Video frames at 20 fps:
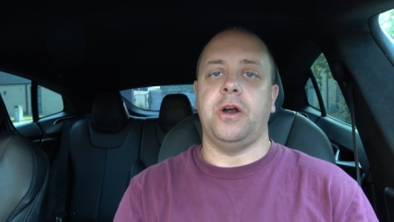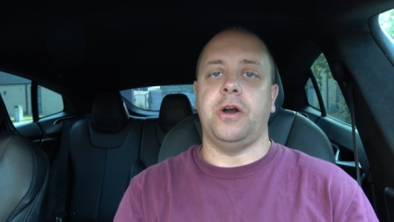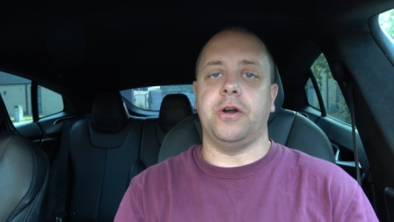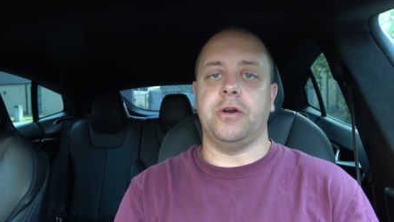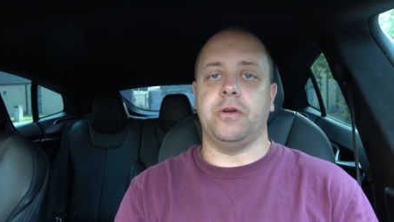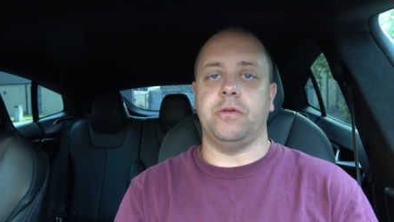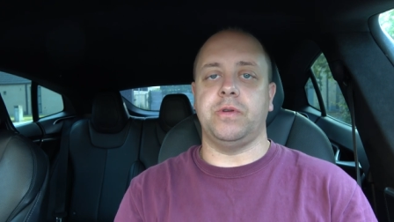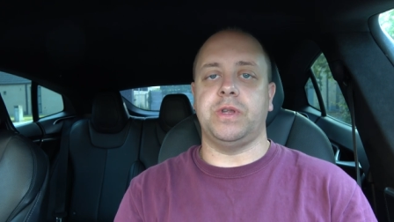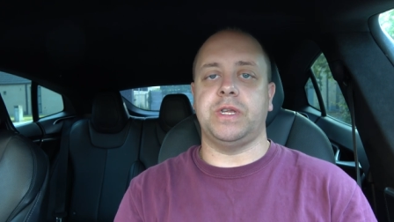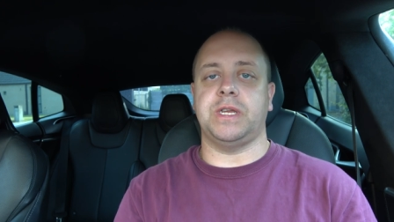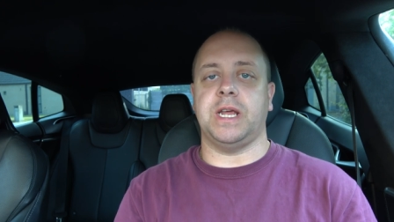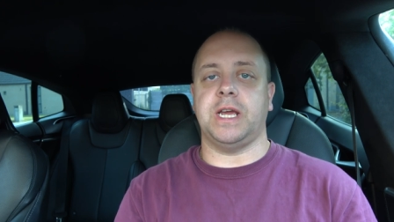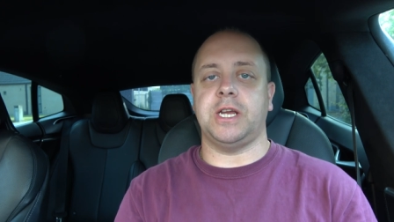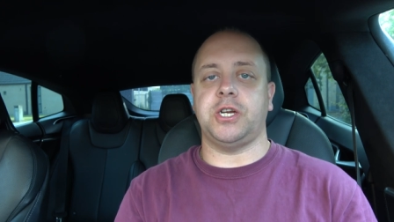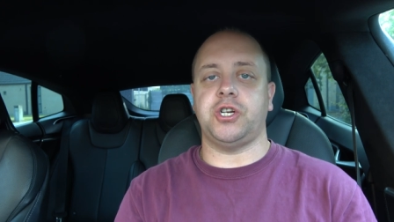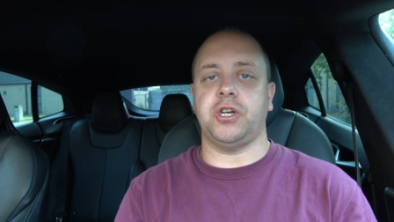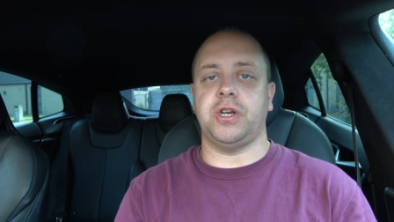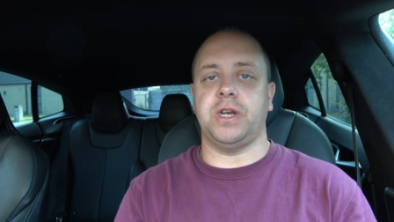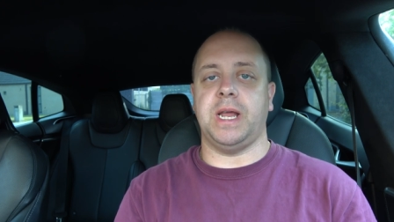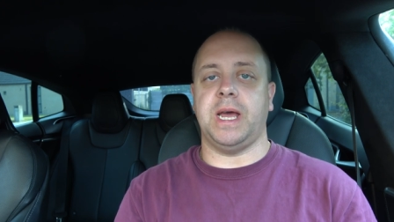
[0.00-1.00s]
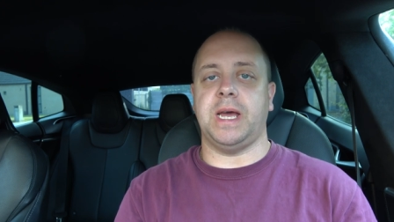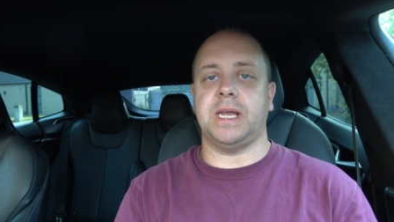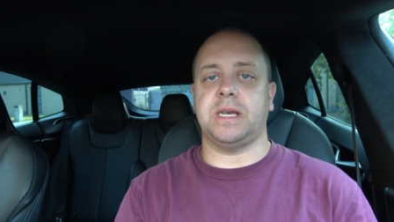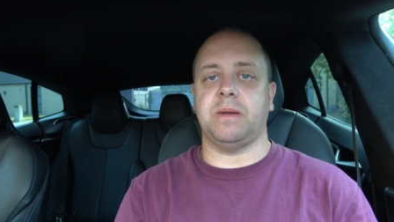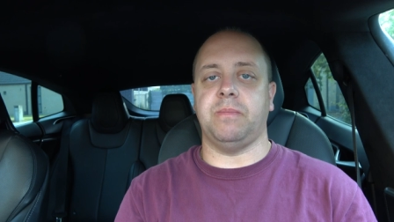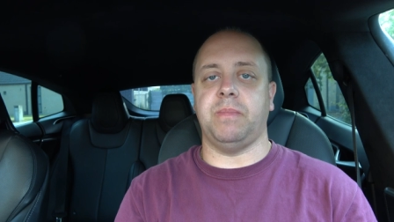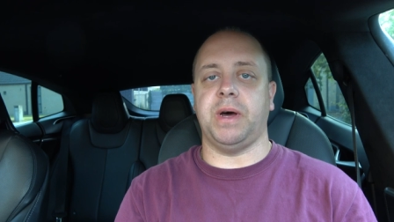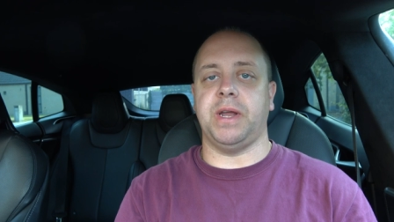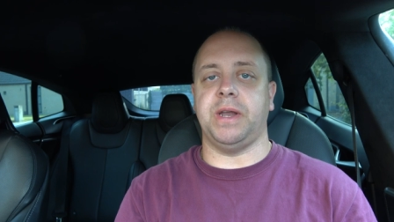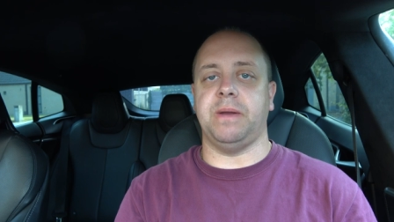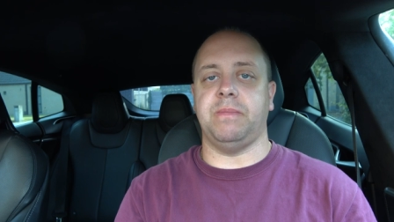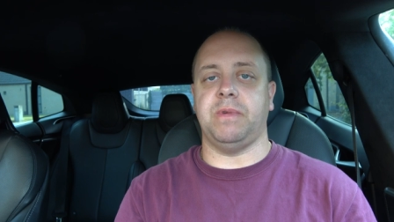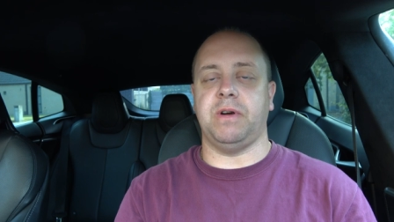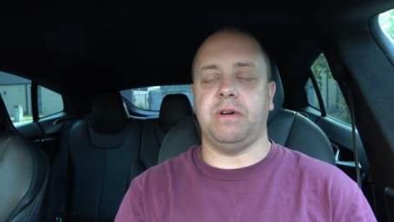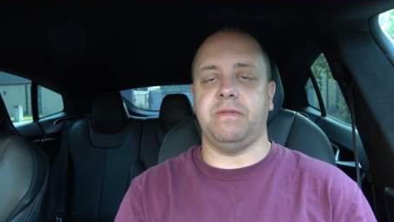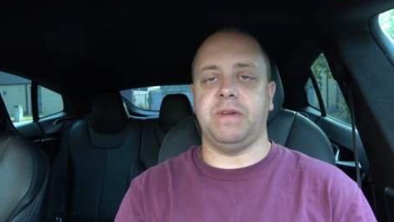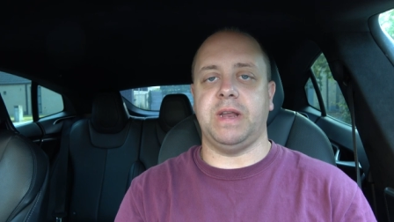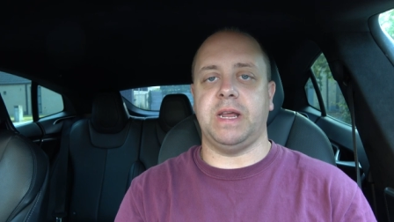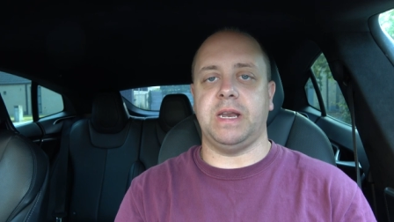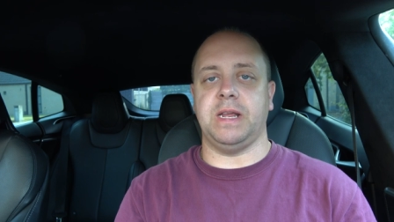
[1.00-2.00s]
road section at the bottom
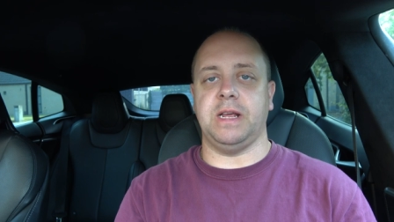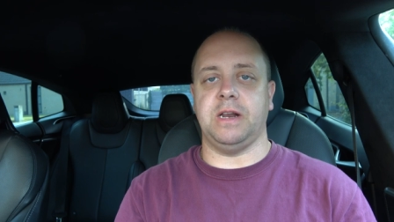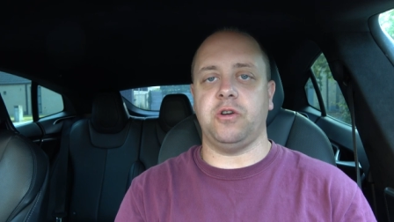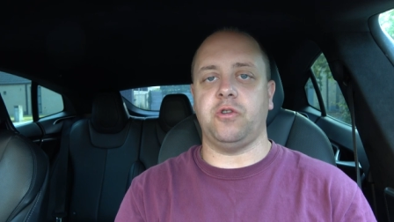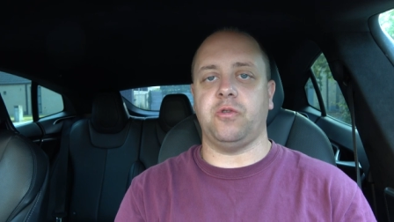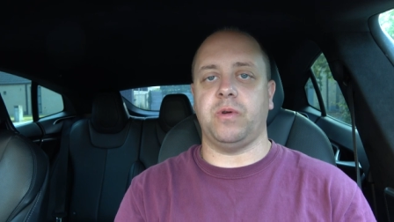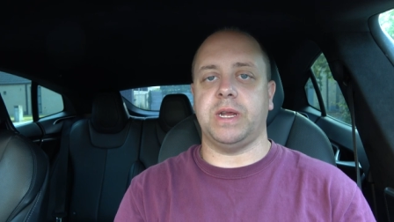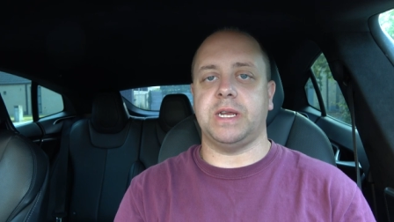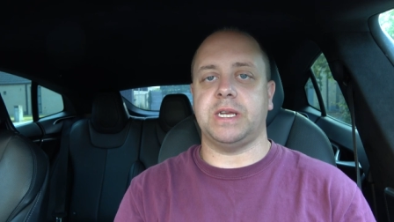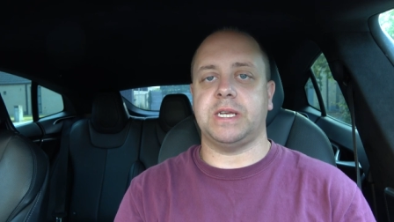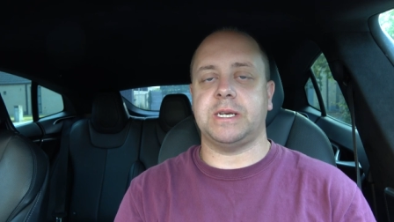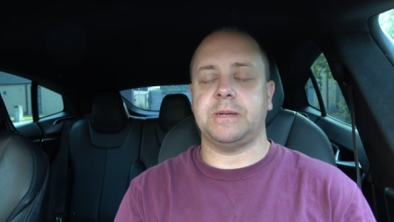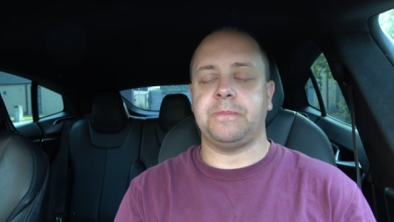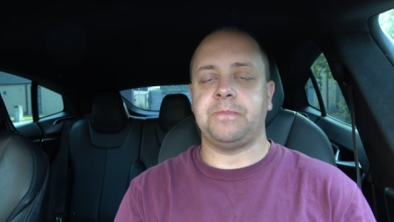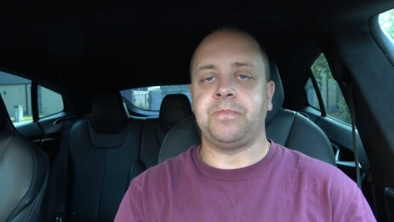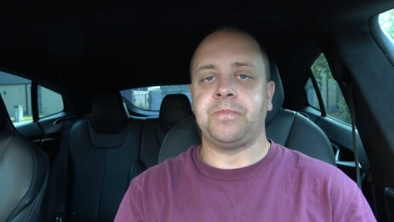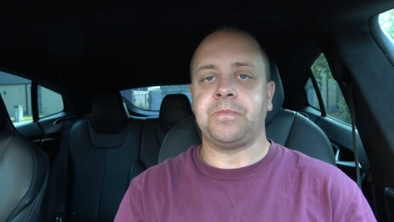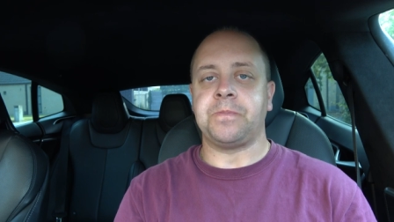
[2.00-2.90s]
of that hill crest.